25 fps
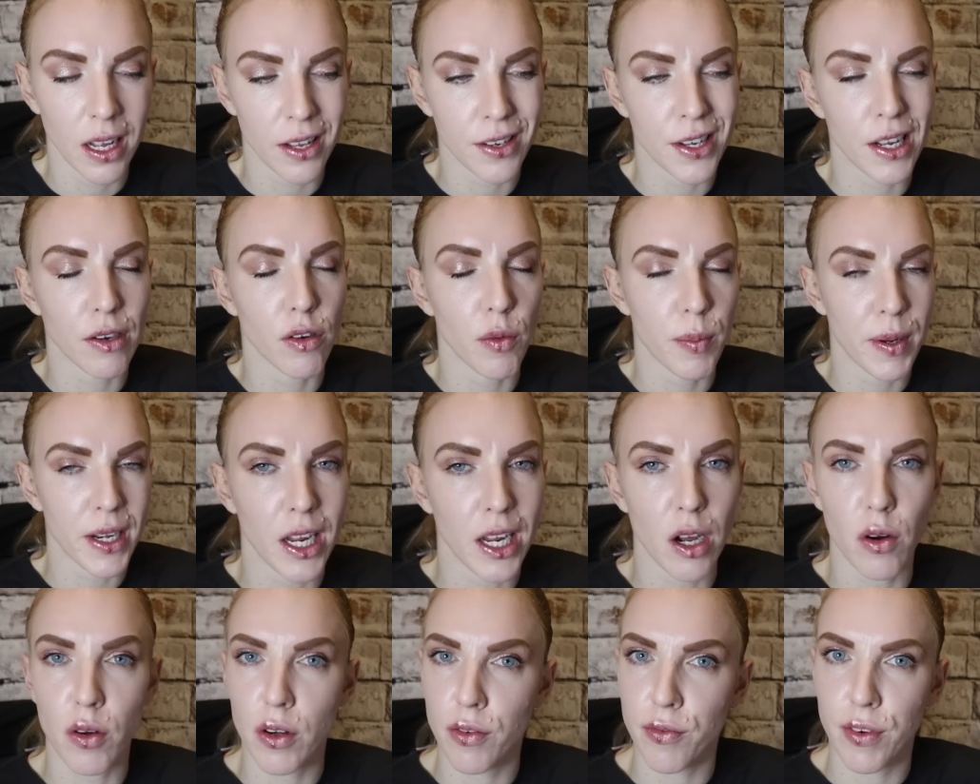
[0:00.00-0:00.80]
and that
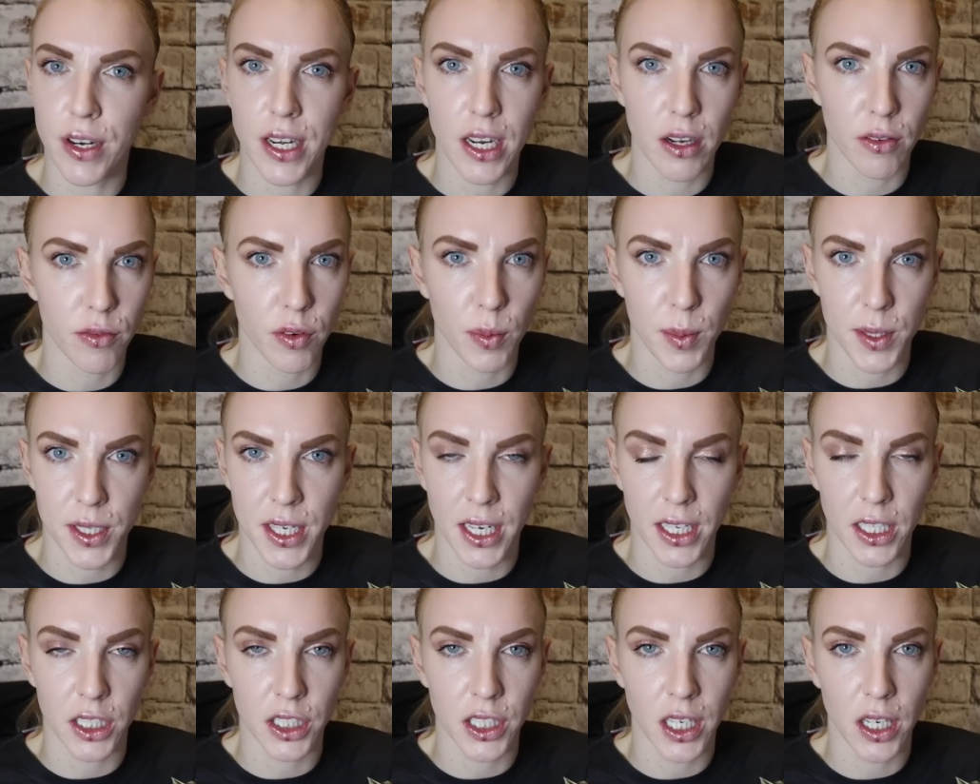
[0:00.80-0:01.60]
the only video for my
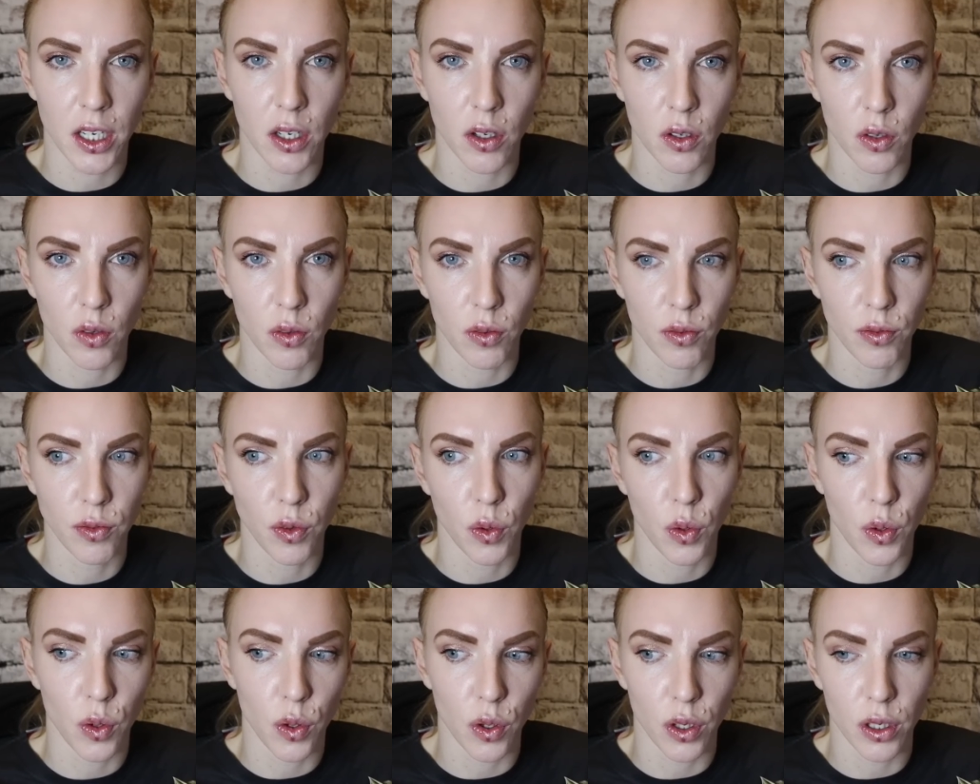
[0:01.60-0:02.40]
second channel
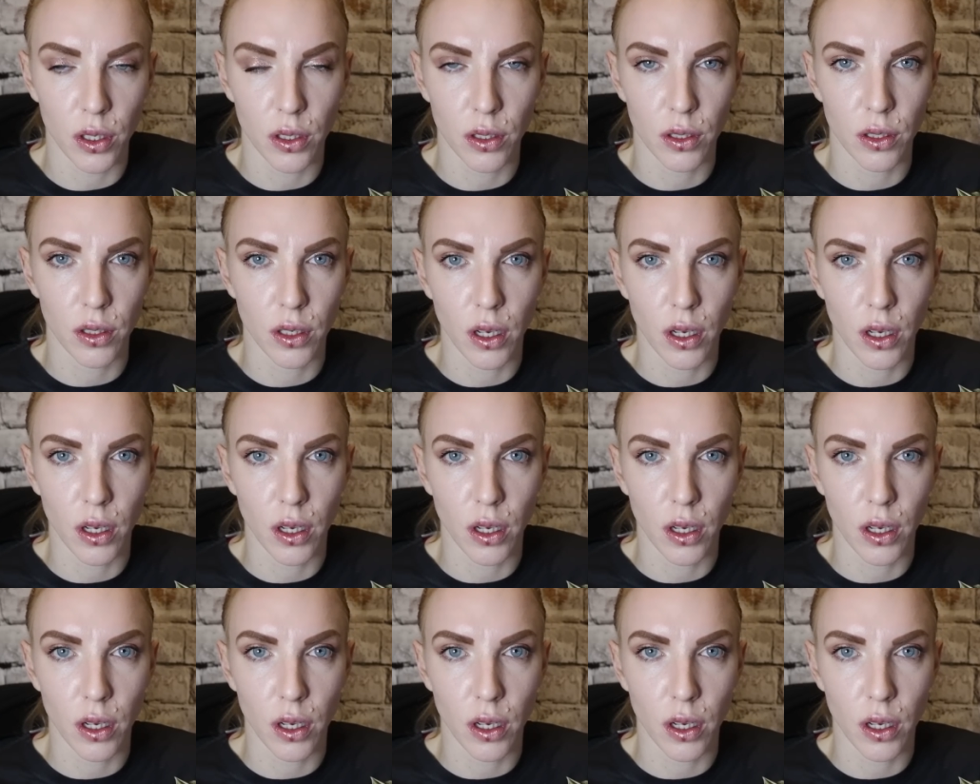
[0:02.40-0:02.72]
for